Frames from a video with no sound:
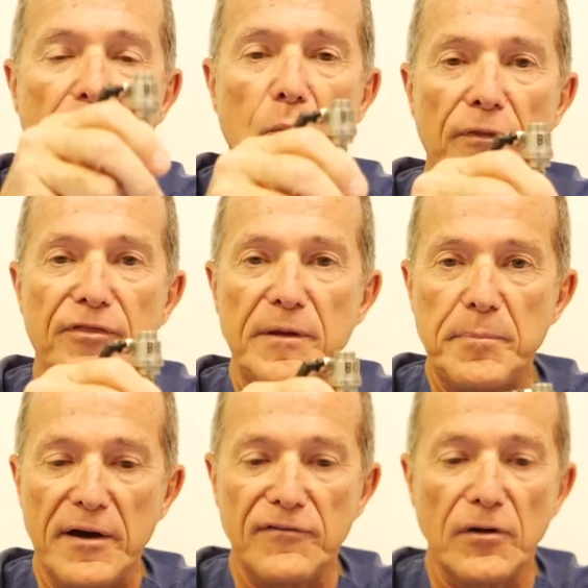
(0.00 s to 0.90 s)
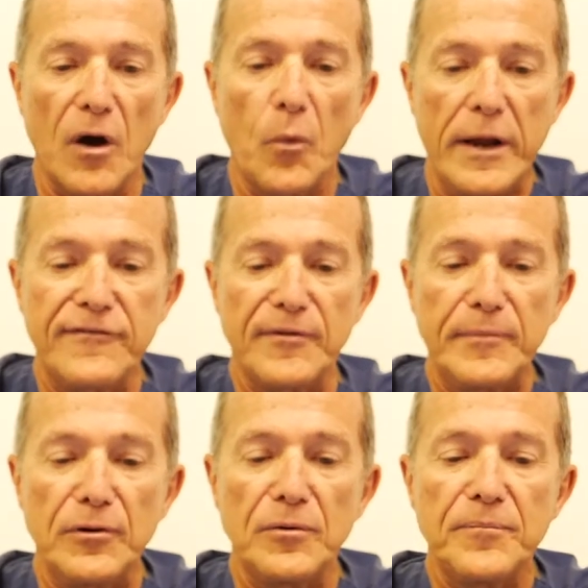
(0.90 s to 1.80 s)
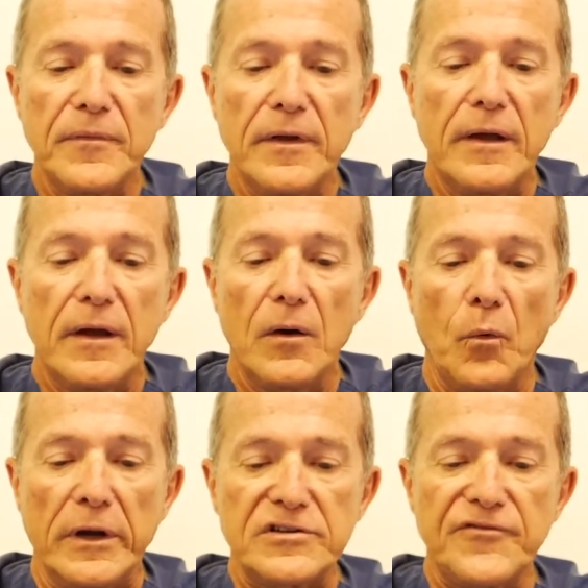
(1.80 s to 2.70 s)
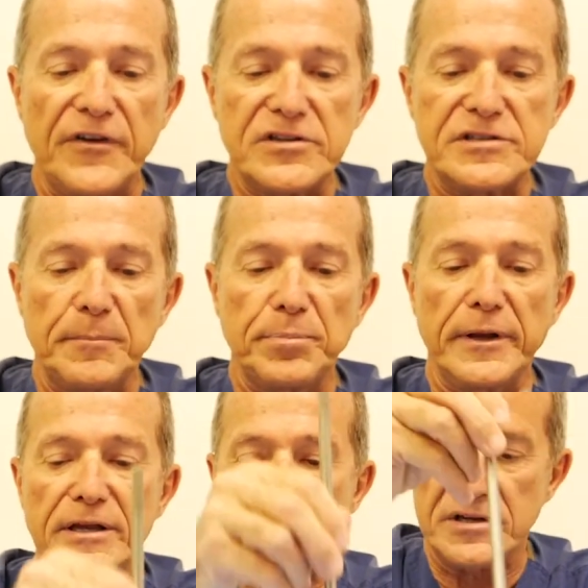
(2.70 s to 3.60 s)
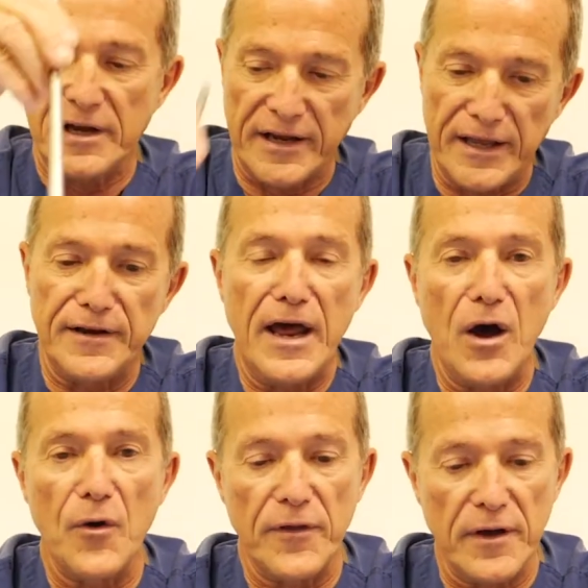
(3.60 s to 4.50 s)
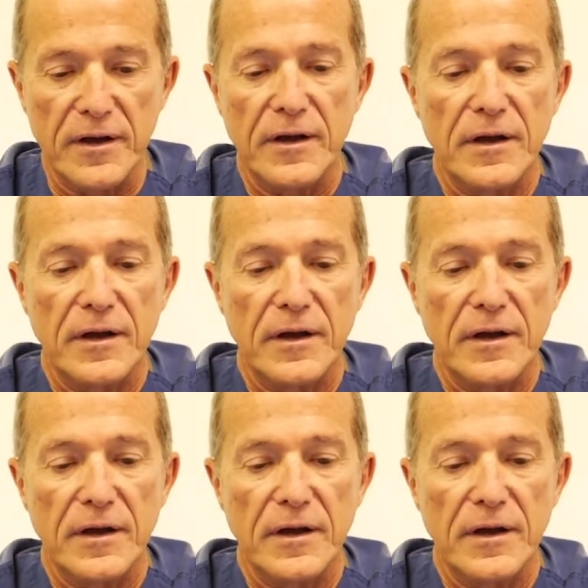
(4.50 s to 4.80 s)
with the bevel away from you. When it's fixed in place, again, now the